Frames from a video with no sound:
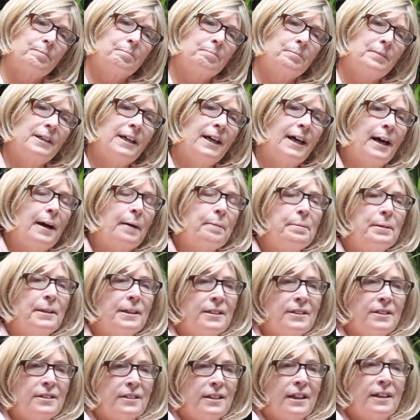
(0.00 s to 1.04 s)
be happy
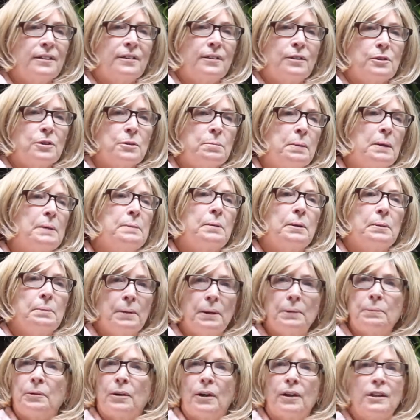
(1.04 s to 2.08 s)
that those people have
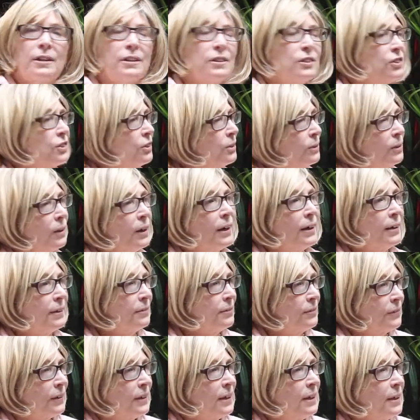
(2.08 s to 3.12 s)
been brought into your life,
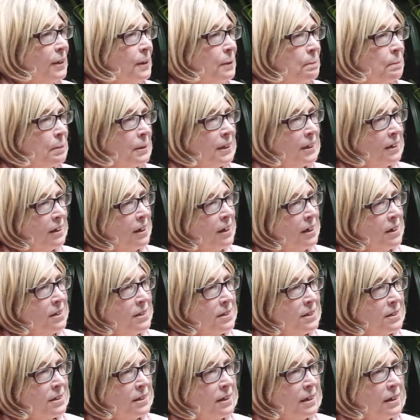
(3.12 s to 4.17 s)

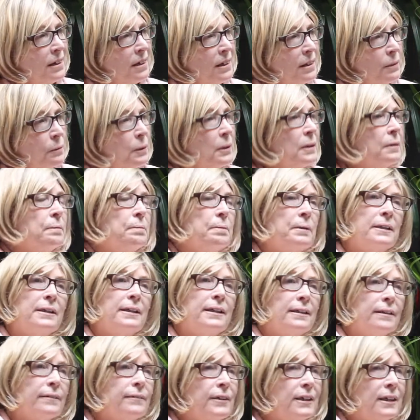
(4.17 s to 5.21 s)
because we have been
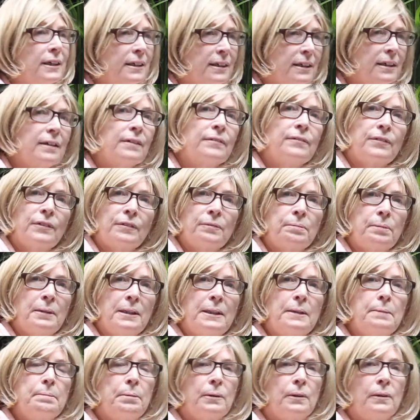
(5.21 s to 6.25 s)
given a gift of
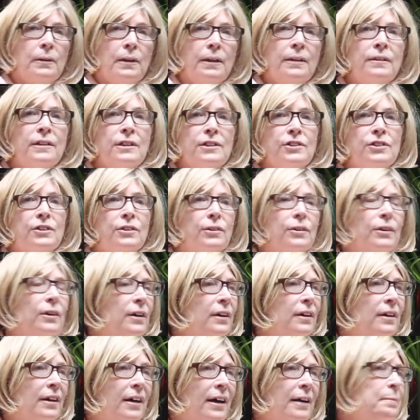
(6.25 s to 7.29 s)
people. And these are,
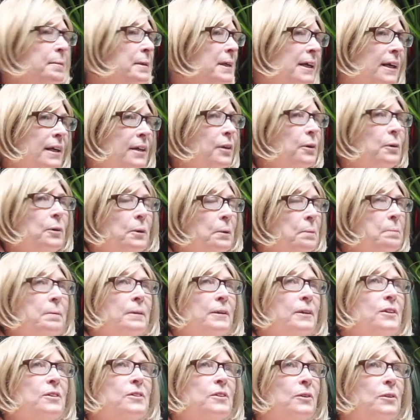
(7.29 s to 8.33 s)
I mean, I don't
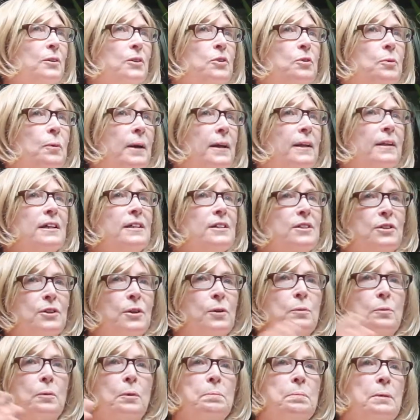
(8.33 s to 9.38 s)
compare to the Twilight
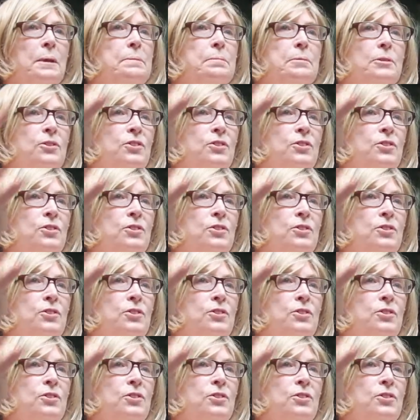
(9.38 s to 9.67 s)
Zone where people